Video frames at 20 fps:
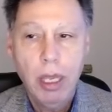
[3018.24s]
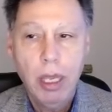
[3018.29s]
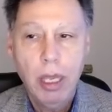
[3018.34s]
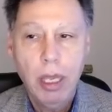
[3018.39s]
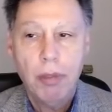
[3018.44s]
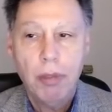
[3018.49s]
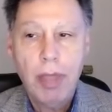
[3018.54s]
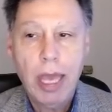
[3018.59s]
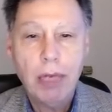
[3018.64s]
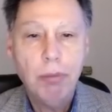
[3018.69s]

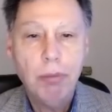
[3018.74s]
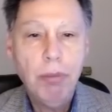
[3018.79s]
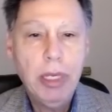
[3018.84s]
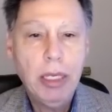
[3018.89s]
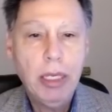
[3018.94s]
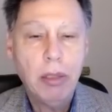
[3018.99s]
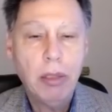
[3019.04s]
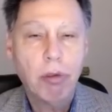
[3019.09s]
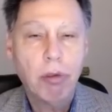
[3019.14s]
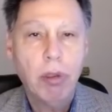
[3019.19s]
that
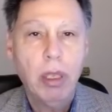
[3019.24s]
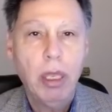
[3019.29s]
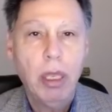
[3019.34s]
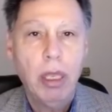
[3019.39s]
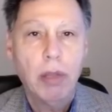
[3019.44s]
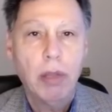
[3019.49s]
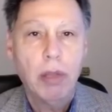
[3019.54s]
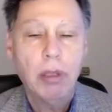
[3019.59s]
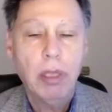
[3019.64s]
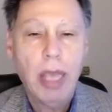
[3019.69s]
means
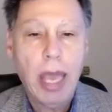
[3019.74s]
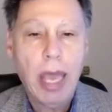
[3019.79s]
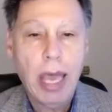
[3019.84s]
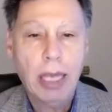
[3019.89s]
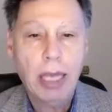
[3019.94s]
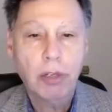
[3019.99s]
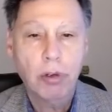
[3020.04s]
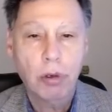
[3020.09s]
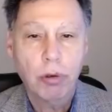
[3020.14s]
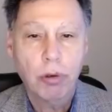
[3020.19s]
that the
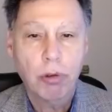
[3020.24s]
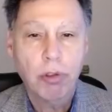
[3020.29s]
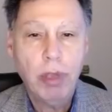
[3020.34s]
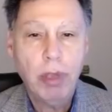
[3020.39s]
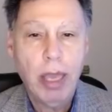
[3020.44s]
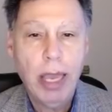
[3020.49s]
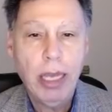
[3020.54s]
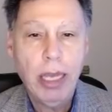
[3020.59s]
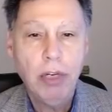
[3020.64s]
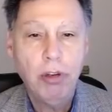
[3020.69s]
actors,
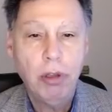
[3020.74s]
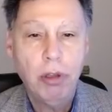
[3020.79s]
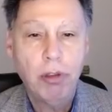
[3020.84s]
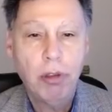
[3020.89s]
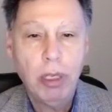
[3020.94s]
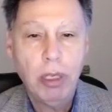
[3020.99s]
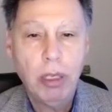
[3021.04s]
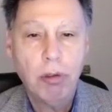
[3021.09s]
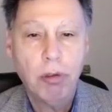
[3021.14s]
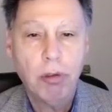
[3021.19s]
the
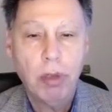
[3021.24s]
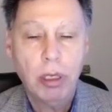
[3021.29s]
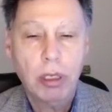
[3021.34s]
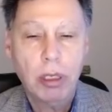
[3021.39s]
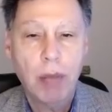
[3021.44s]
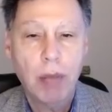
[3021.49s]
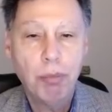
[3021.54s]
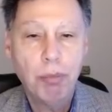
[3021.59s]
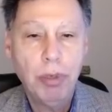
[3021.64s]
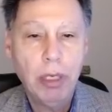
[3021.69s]
agencies,
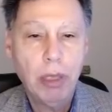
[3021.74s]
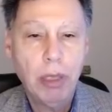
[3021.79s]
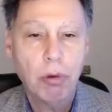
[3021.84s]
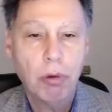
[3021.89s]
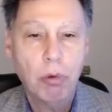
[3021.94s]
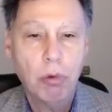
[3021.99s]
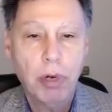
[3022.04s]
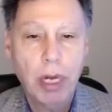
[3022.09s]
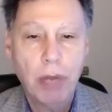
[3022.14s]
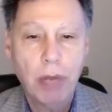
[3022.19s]
companies,
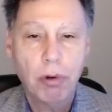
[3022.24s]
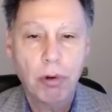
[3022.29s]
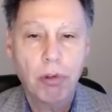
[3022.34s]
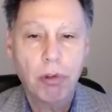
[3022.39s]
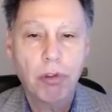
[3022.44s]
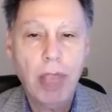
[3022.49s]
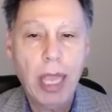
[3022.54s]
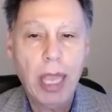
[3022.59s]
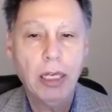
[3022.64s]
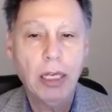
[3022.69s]
or whatever,
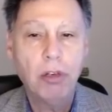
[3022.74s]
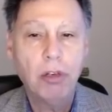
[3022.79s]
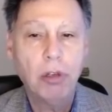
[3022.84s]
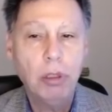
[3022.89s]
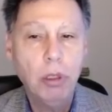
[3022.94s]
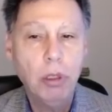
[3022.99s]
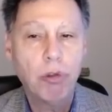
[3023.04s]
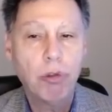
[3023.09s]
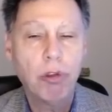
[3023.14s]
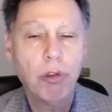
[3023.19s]
standing to
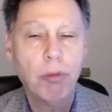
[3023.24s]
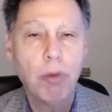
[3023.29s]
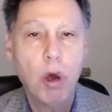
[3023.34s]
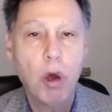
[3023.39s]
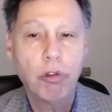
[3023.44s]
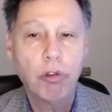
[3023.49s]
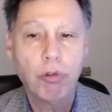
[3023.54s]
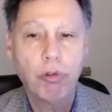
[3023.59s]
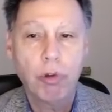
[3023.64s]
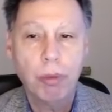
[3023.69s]
lose the
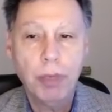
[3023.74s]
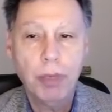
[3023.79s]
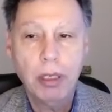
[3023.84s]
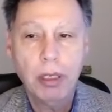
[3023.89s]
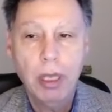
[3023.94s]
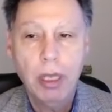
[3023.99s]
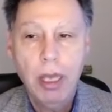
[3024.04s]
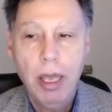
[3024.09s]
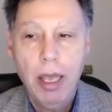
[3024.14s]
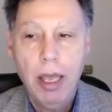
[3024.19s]
most from it,
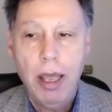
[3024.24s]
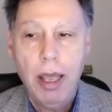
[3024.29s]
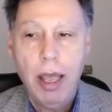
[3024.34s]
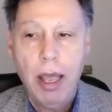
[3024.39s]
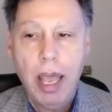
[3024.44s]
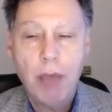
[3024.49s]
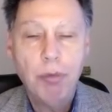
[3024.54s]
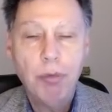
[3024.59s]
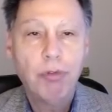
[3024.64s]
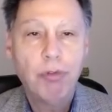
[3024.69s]

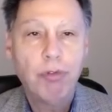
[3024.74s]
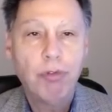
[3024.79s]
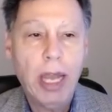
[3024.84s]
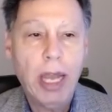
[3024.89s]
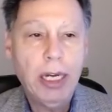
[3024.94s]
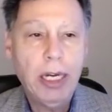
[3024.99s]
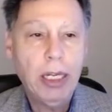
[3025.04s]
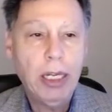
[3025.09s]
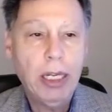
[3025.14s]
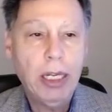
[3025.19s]
have been
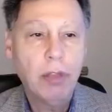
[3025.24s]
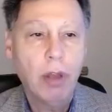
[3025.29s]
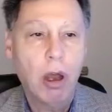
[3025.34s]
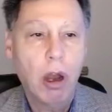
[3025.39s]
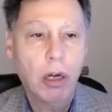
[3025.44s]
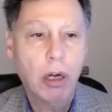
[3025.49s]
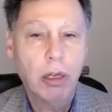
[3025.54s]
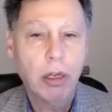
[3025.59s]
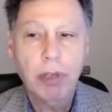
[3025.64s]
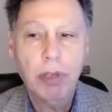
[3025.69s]
fighting the
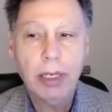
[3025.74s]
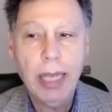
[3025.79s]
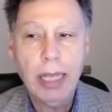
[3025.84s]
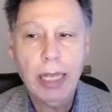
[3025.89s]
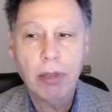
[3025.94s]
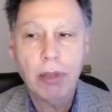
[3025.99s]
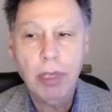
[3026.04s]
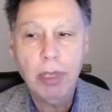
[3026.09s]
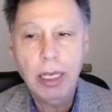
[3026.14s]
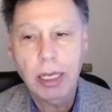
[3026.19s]
hardest
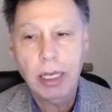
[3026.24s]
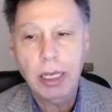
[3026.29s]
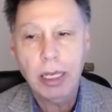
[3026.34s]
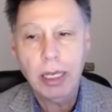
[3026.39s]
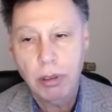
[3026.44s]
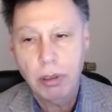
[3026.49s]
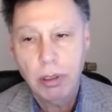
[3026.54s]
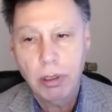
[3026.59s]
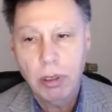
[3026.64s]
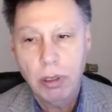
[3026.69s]
against it.
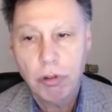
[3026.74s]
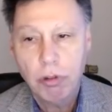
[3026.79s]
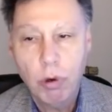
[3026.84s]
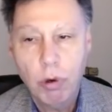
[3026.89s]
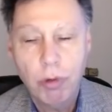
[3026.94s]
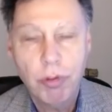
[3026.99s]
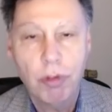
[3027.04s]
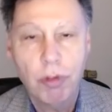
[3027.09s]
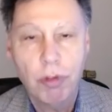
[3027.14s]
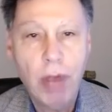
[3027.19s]
So
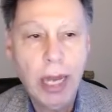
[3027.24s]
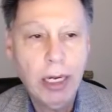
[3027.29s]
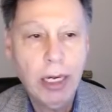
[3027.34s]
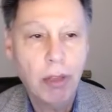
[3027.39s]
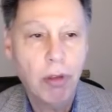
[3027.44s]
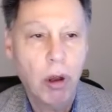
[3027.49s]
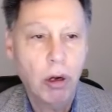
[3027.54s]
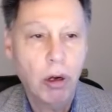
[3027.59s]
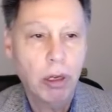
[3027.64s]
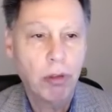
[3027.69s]
if the fight is
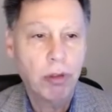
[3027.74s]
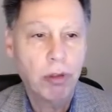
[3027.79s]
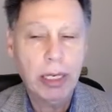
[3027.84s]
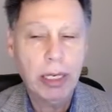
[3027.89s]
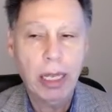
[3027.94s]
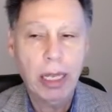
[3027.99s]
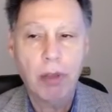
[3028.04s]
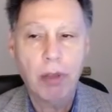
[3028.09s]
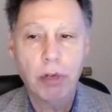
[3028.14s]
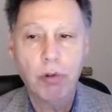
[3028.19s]
hardest
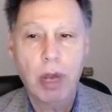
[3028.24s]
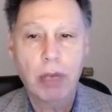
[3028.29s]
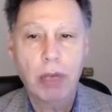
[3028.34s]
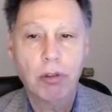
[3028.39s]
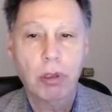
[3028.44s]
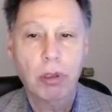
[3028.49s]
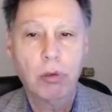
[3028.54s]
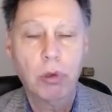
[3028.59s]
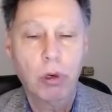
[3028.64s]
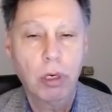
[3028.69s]
against
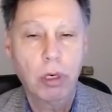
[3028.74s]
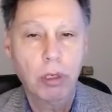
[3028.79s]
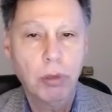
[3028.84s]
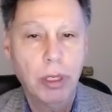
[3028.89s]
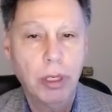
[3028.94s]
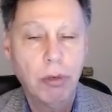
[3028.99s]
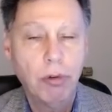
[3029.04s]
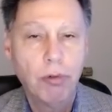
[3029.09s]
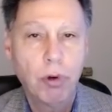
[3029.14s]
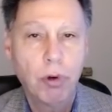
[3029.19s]

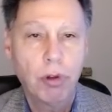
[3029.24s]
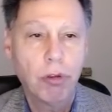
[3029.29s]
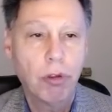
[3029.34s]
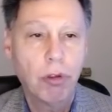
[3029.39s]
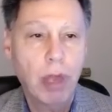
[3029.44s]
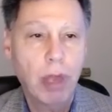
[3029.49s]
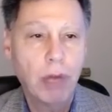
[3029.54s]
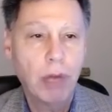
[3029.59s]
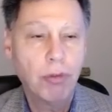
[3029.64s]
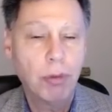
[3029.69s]
hydroxychloroquine
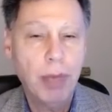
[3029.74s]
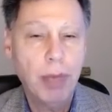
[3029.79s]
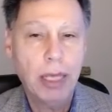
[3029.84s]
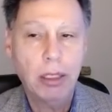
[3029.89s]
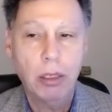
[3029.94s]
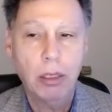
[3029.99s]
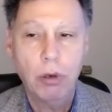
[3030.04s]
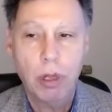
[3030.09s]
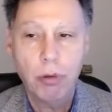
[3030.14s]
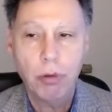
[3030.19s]
versus
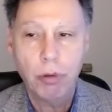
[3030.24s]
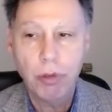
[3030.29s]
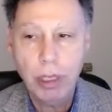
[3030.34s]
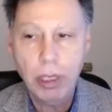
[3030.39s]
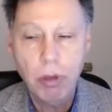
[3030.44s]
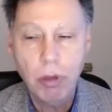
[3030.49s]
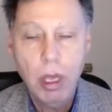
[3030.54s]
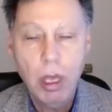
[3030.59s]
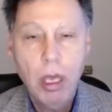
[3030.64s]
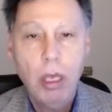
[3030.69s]
ivermectin or other
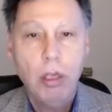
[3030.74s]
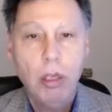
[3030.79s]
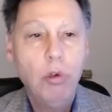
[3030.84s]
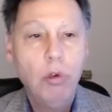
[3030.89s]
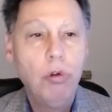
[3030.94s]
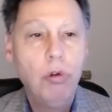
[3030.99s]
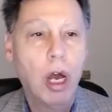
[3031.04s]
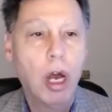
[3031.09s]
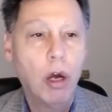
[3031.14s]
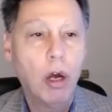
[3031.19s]
things, you
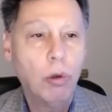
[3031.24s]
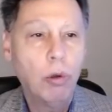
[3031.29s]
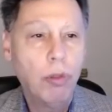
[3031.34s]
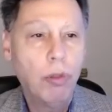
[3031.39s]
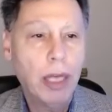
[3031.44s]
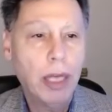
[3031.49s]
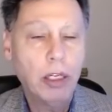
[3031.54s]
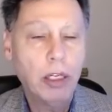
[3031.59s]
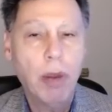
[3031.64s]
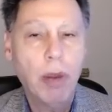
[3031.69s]
know
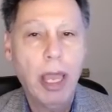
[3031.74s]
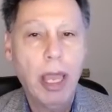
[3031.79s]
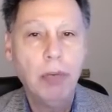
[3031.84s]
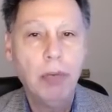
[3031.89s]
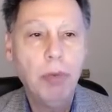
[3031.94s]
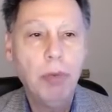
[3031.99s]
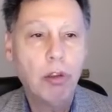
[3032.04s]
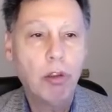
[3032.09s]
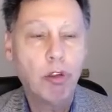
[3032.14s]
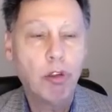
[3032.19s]
that your
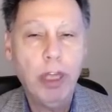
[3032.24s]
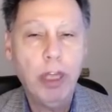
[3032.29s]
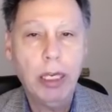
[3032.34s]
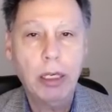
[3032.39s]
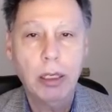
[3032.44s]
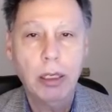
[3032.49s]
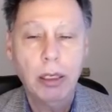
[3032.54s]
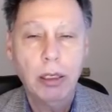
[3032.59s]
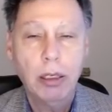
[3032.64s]
enemies think